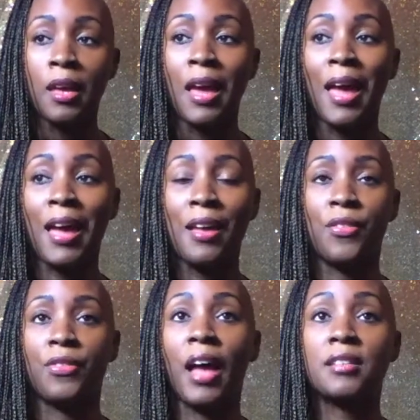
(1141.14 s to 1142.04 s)

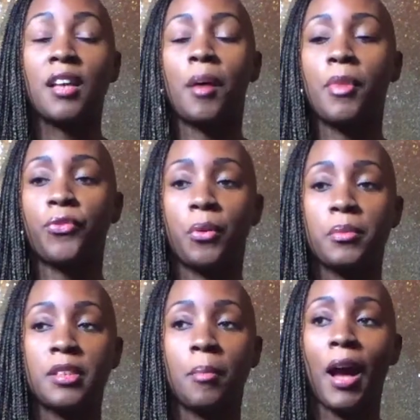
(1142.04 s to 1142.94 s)
And that's coming from
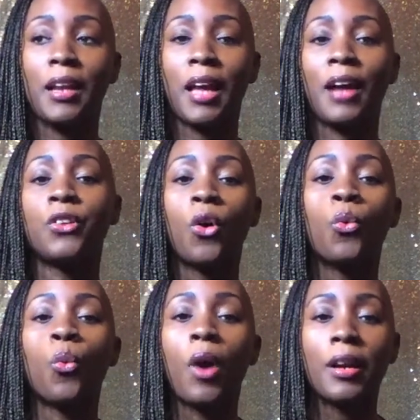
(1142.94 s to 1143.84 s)
somebody. I don't
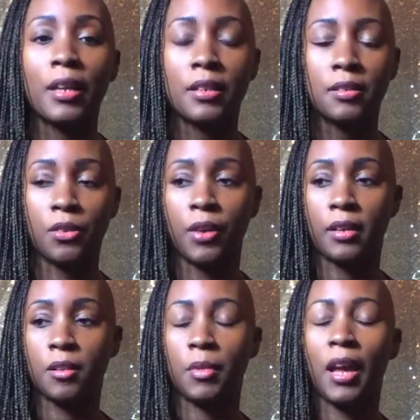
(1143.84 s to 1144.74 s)
want a
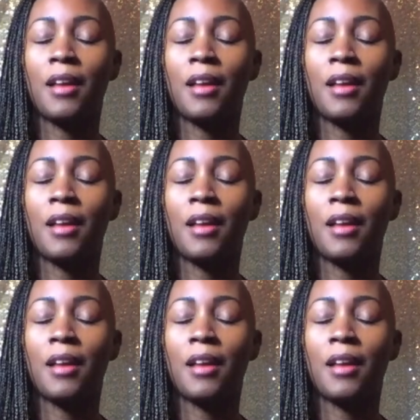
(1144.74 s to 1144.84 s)
hysterectomy. I